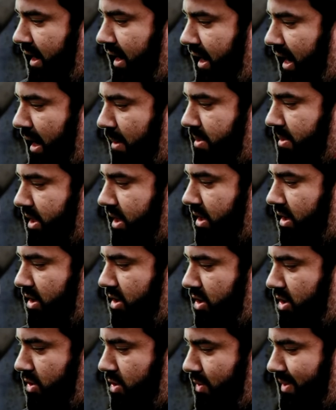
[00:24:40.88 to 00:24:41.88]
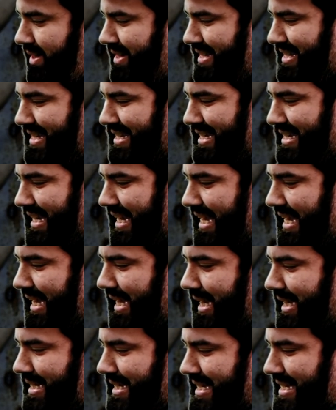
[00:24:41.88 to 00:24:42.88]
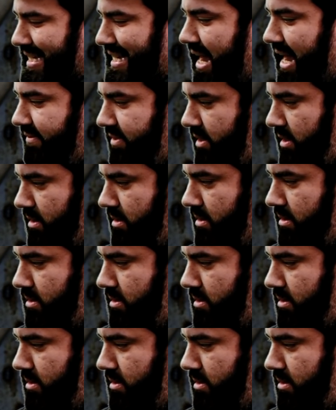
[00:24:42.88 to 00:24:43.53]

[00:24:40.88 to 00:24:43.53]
Uh, I'm going to go C7.